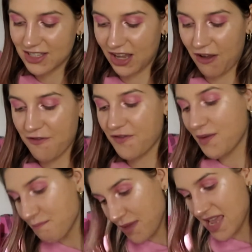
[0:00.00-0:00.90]
So for
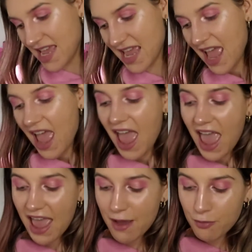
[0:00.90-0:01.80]
me,
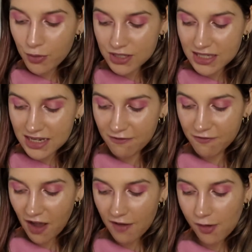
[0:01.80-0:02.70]
it wasn't a
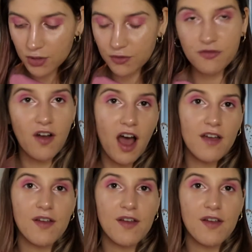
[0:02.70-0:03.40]
5 out of 5.